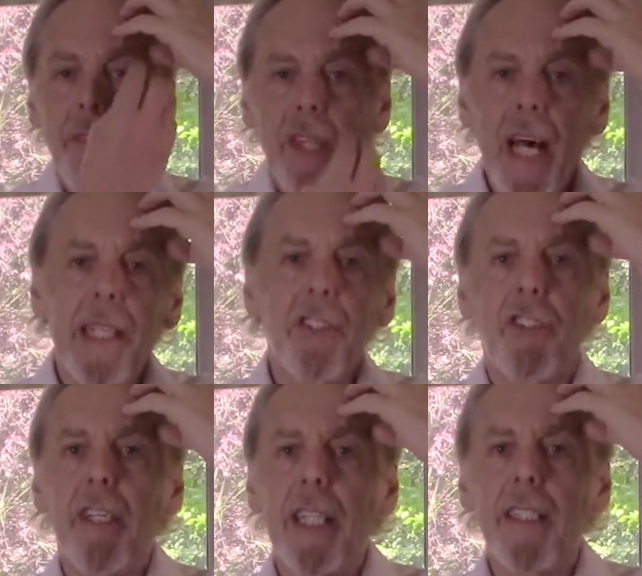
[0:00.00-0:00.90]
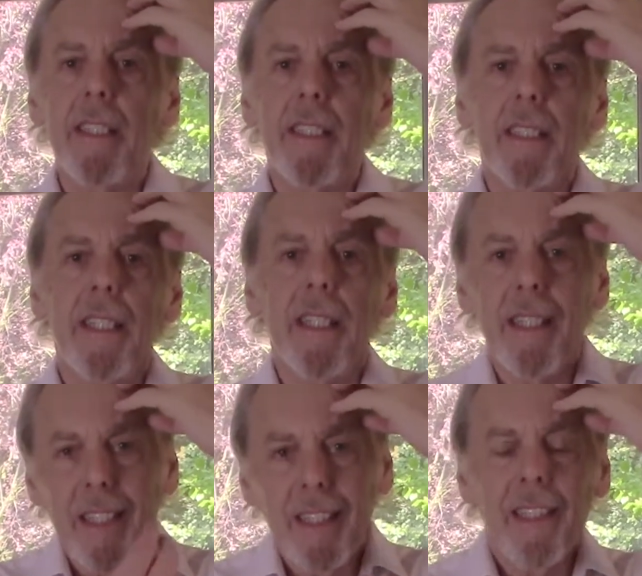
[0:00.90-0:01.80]
that triggers
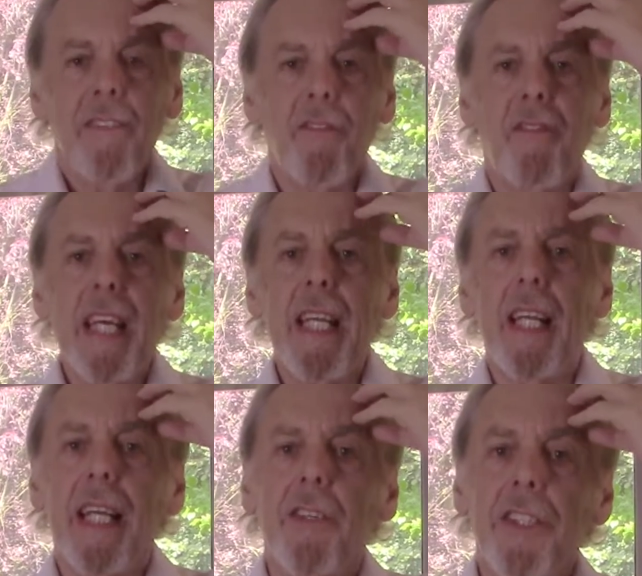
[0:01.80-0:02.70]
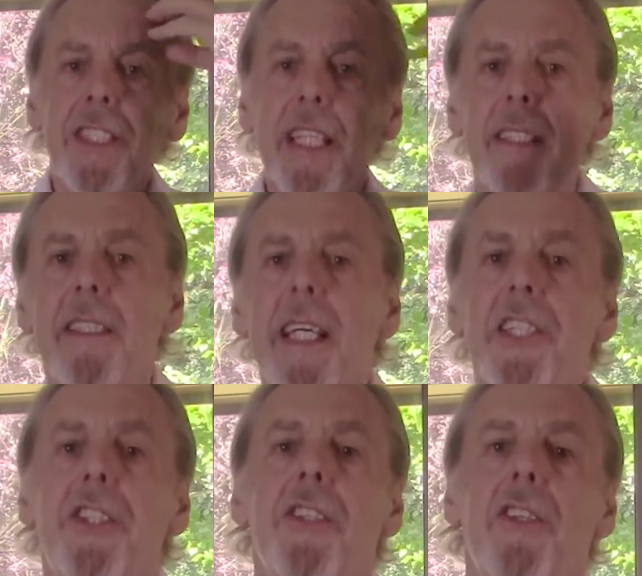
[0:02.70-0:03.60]
feeling or
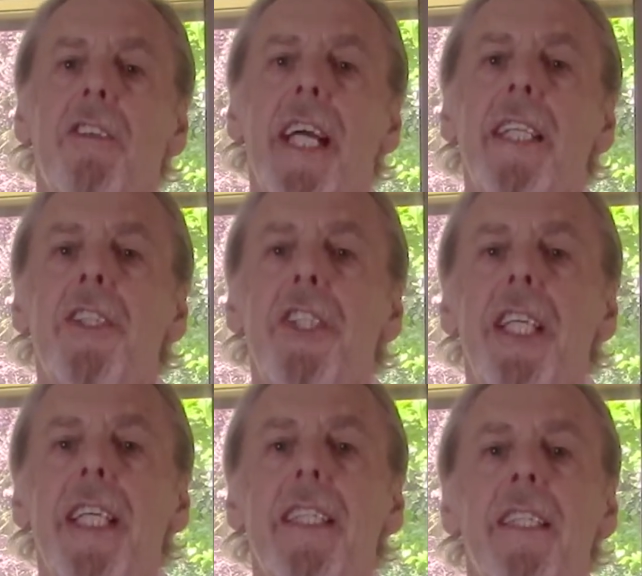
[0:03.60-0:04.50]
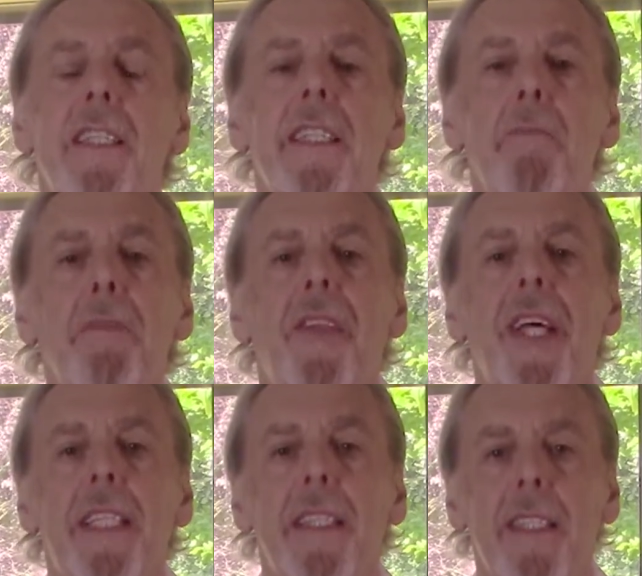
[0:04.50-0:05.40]
sensation or energy in the
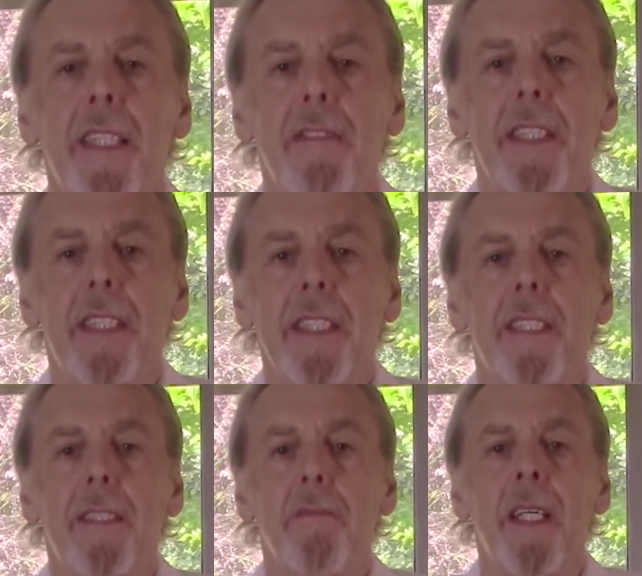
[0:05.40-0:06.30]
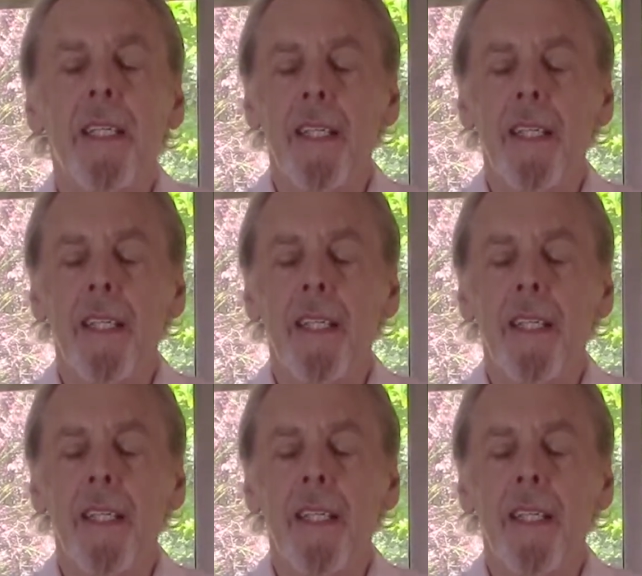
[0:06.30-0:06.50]
sympathetic nervous system.